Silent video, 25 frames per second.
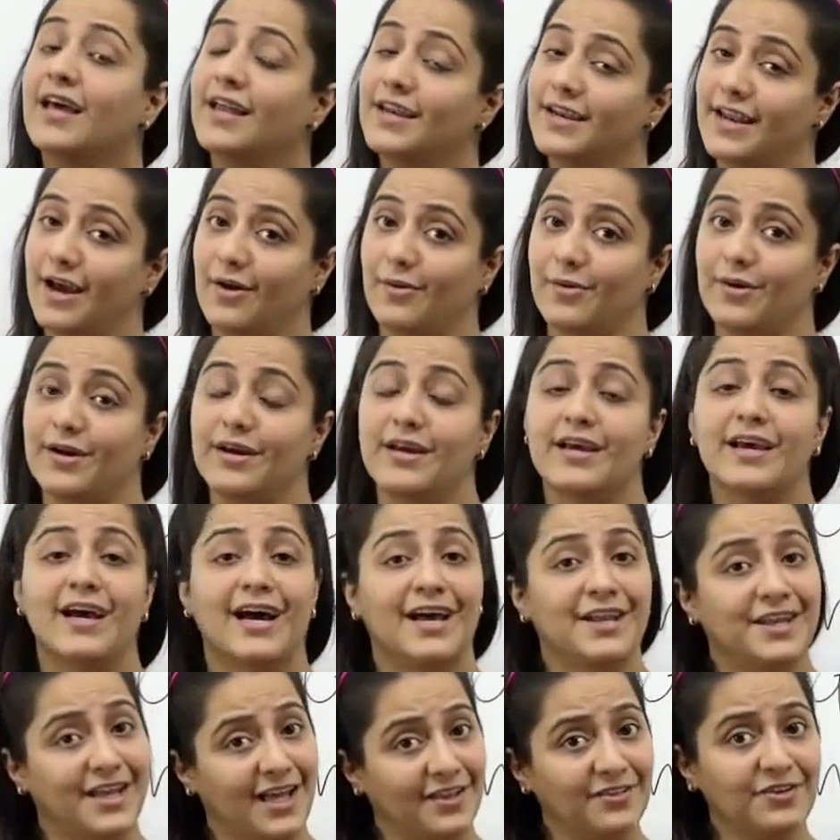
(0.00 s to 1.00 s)
Now,
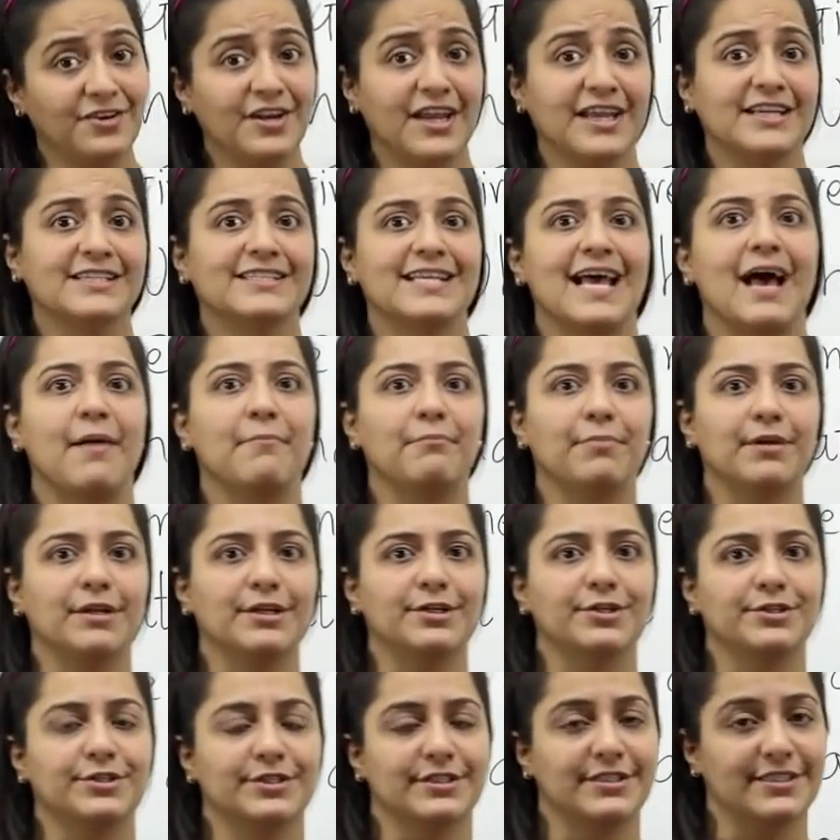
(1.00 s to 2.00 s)
another example
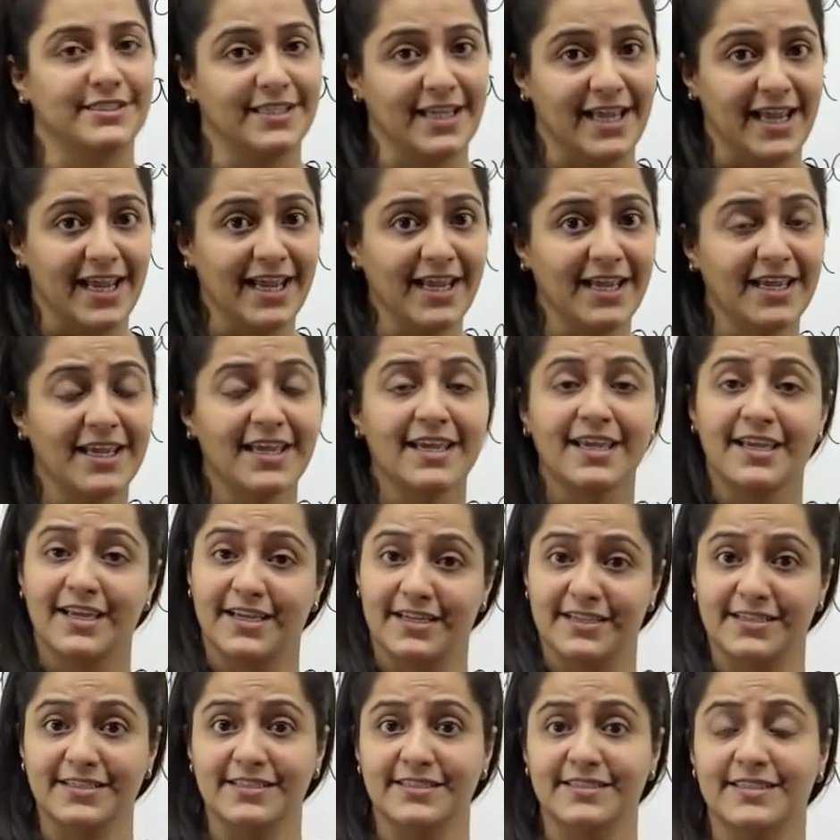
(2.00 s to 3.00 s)
you could say
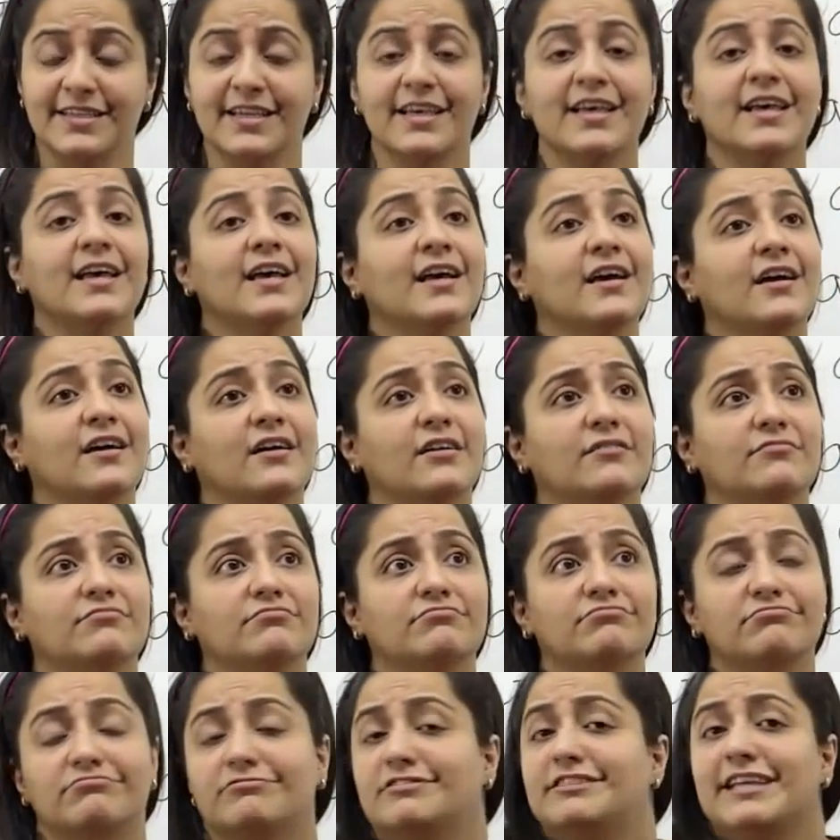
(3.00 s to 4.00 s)
is
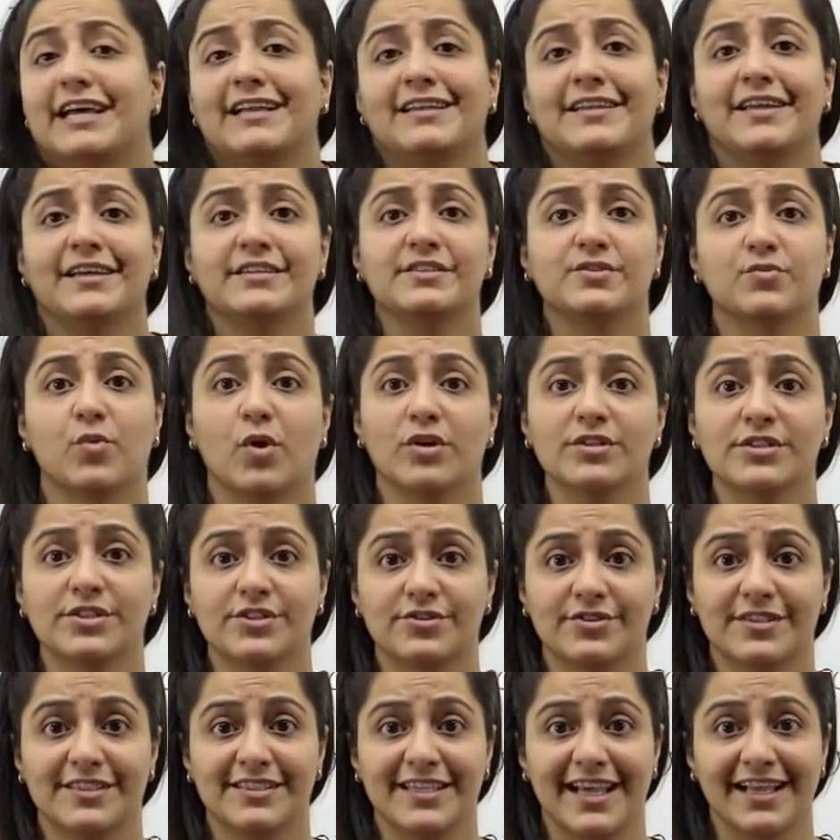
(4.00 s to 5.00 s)
Delnaz wants
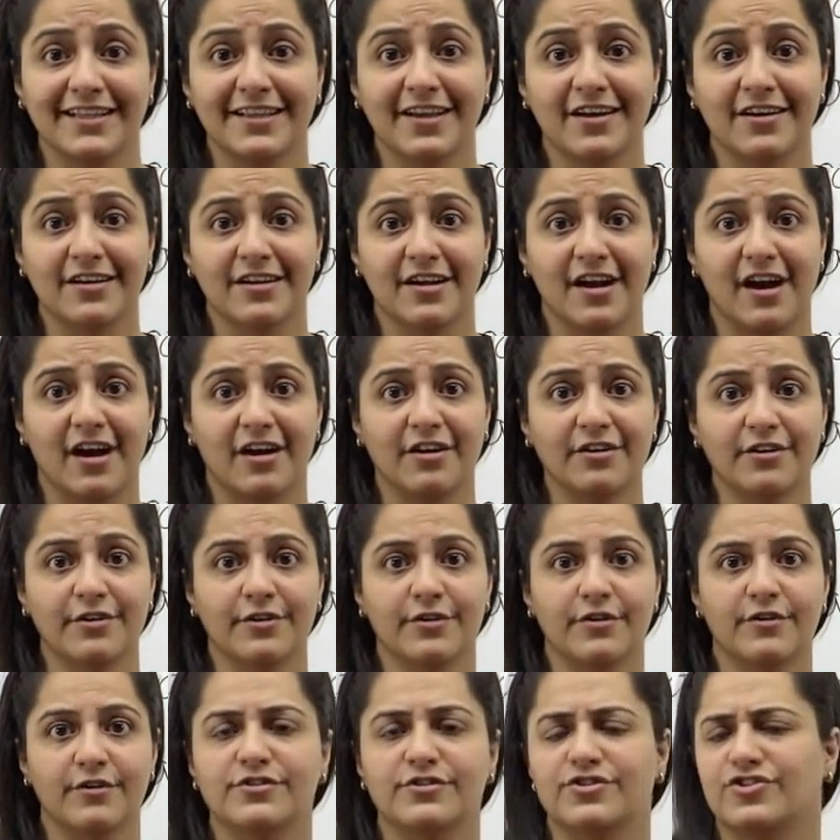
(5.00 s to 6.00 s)
to sell her car
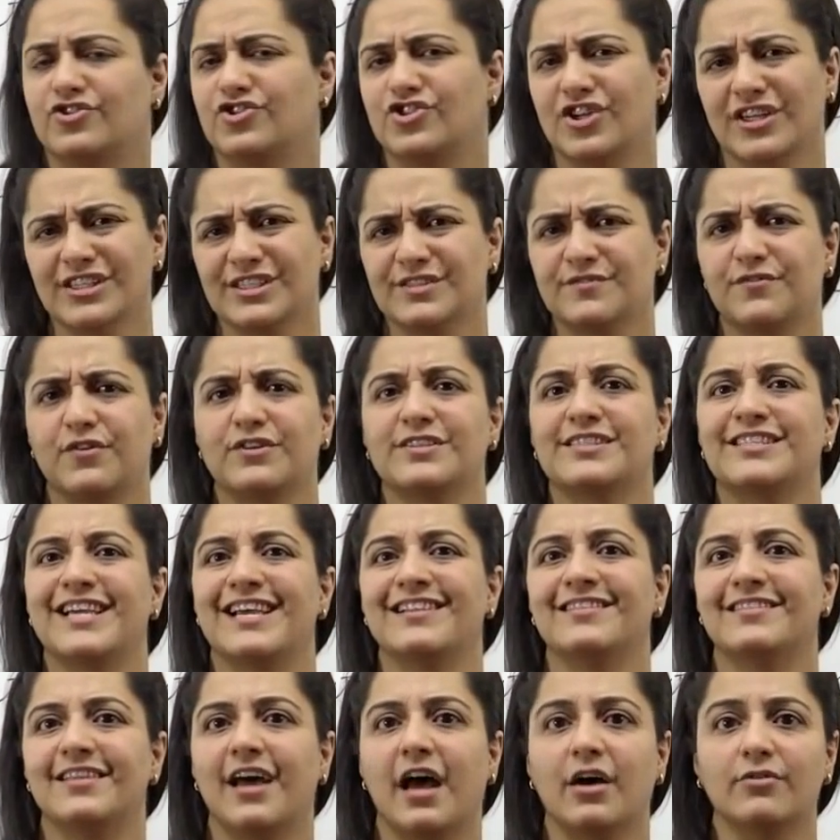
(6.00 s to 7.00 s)
just for
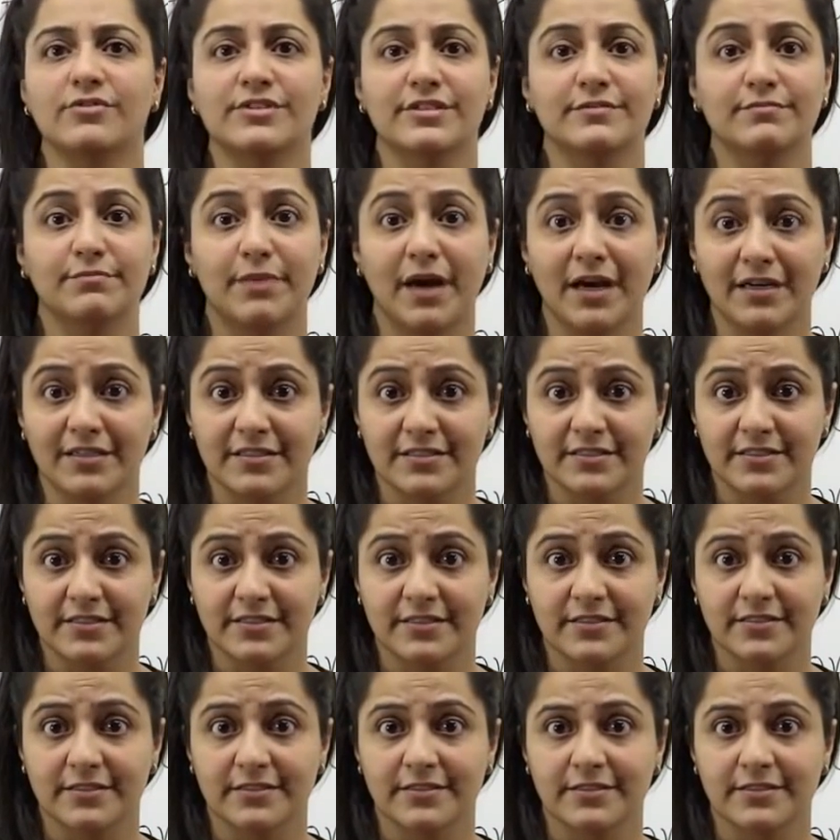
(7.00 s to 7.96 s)
10,000 bucks.